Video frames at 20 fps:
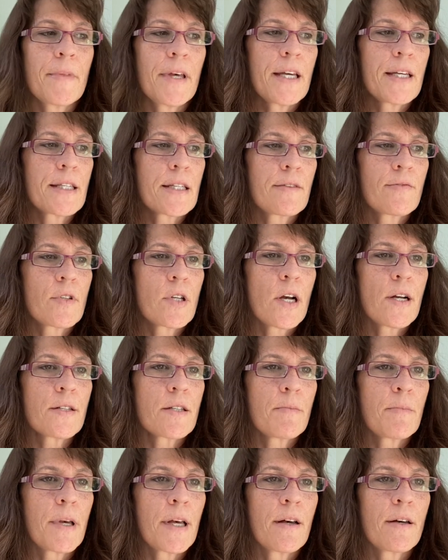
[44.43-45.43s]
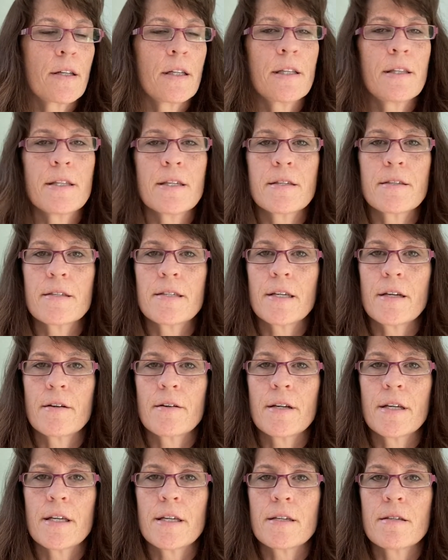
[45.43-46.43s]
As I've talked about in this
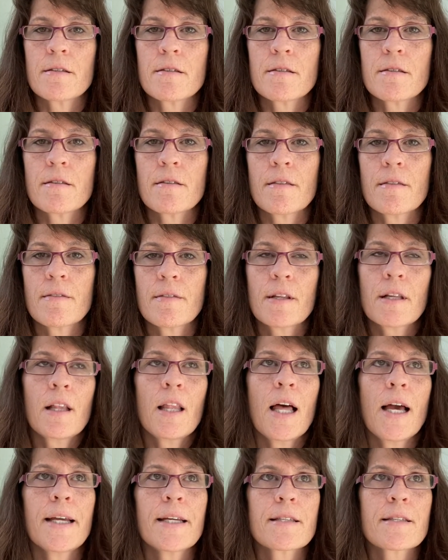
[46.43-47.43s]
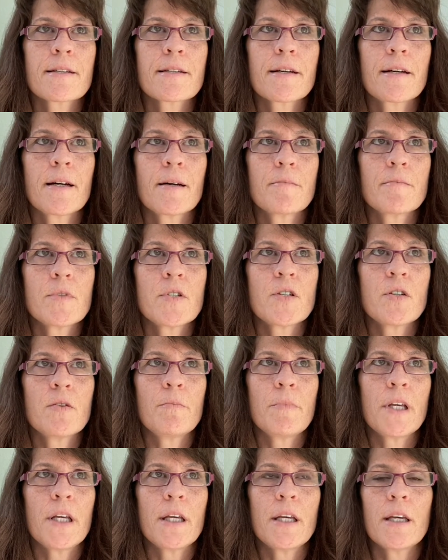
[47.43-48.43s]
series, clients come to
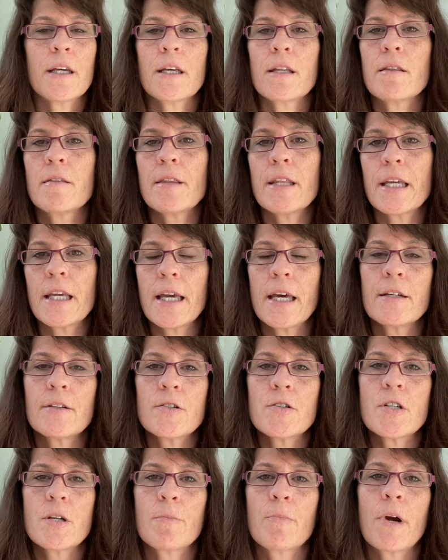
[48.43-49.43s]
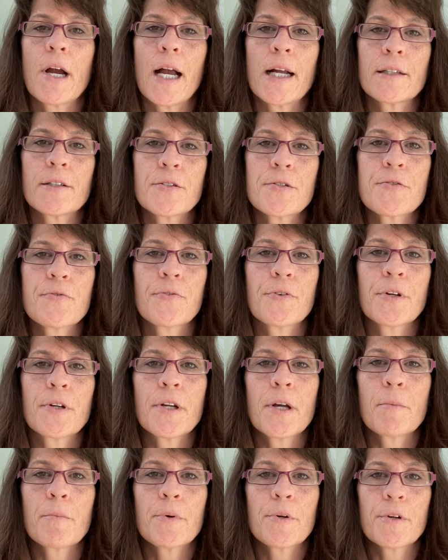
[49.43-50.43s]
me in the energy practice for a
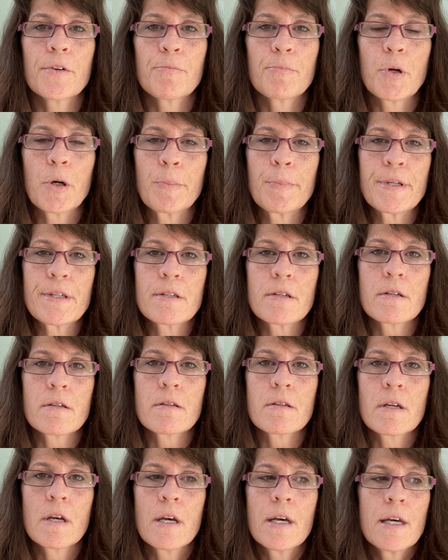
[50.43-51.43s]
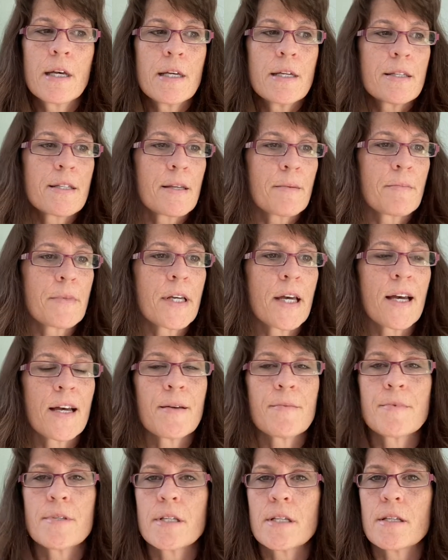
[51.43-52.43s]
number of purposes.
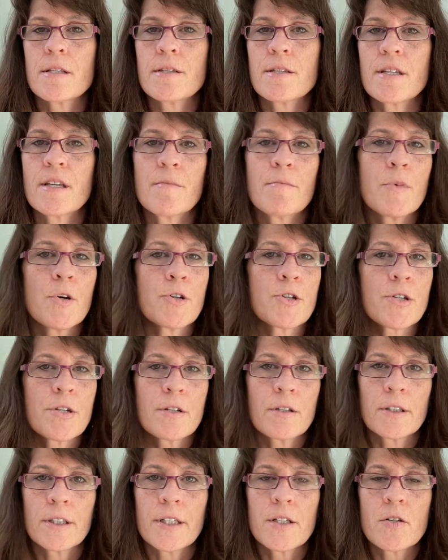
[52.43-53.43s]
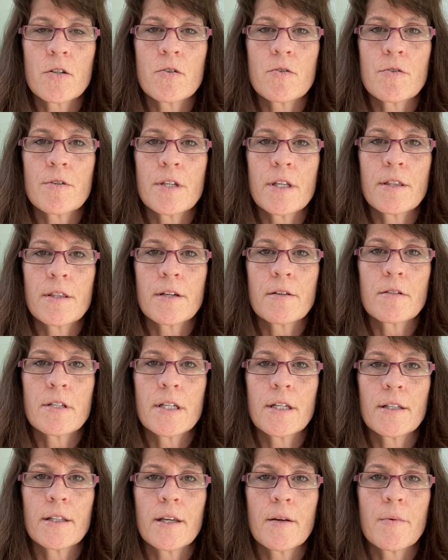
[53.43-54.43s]
Sometimes it's emotional issues that they're
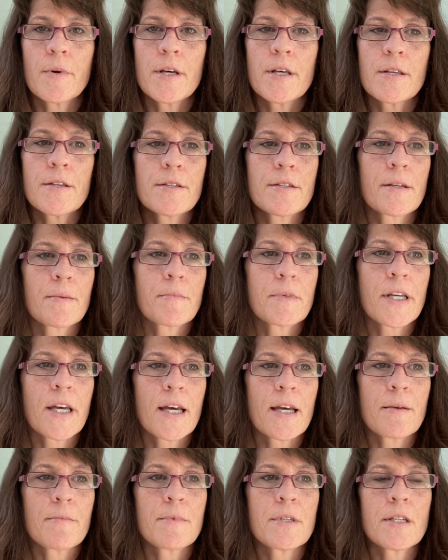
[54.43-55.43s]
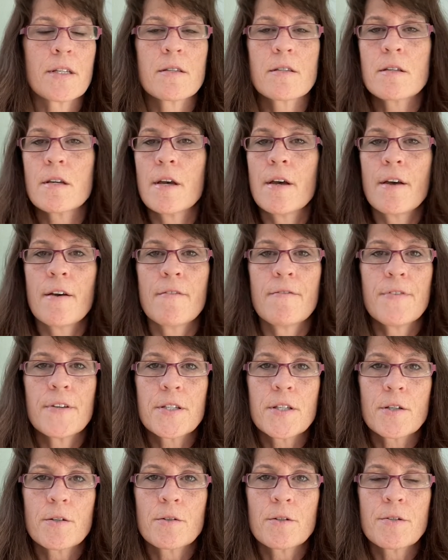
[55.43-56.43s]
dealing with, sometimes it's
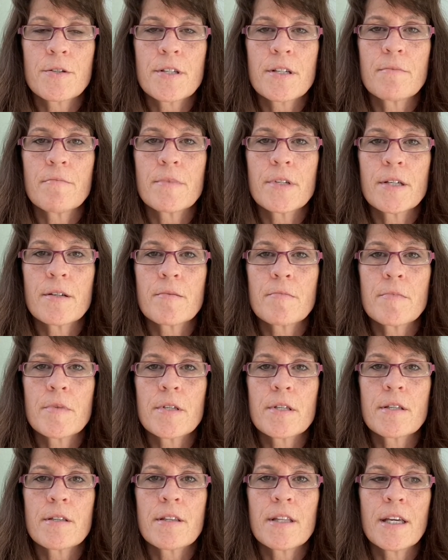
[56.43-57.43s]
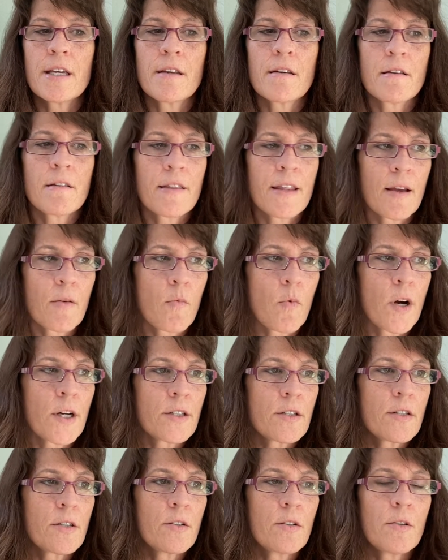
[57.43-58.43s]
physical symptoms
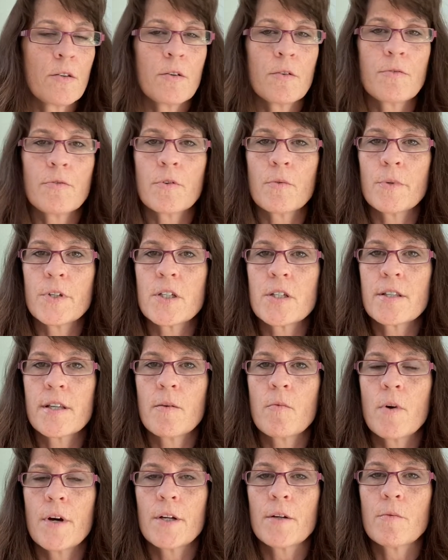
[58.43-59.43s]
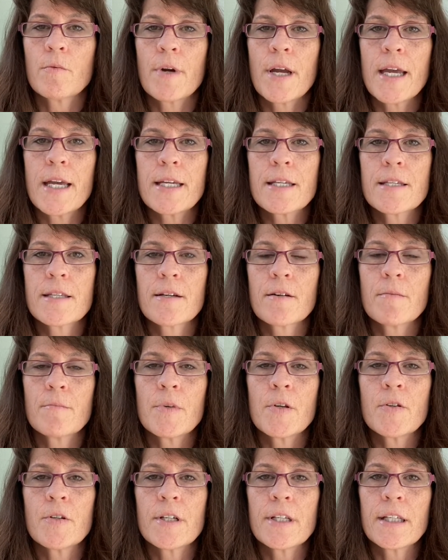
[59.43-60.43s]
for which they want to raise their
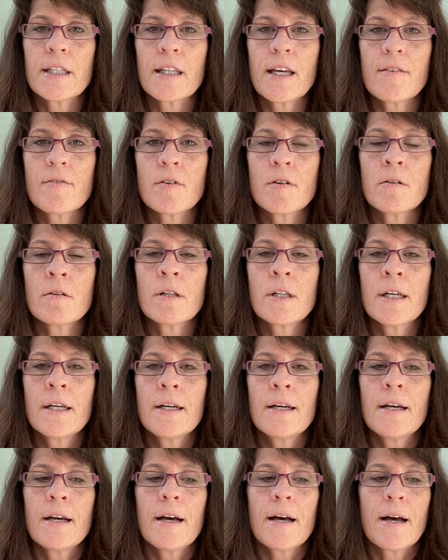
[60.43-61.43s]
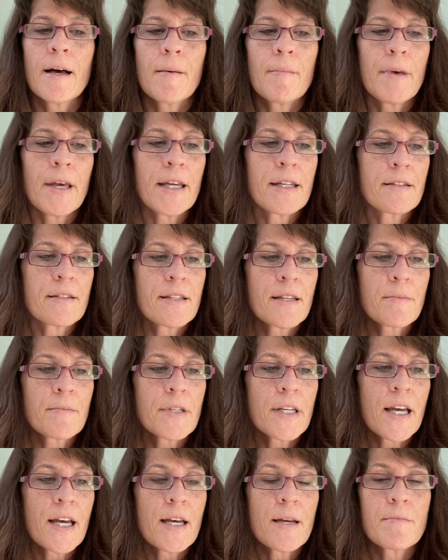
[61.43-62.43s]
immunity level, and
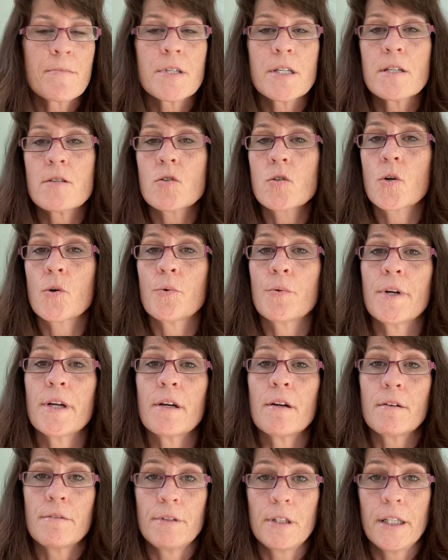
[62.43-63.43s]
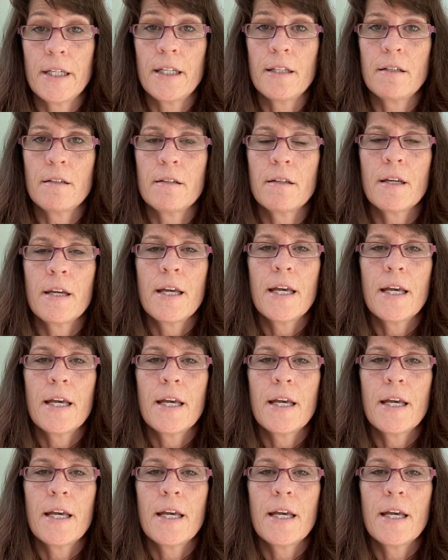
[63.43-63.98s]
sometimes it's career related.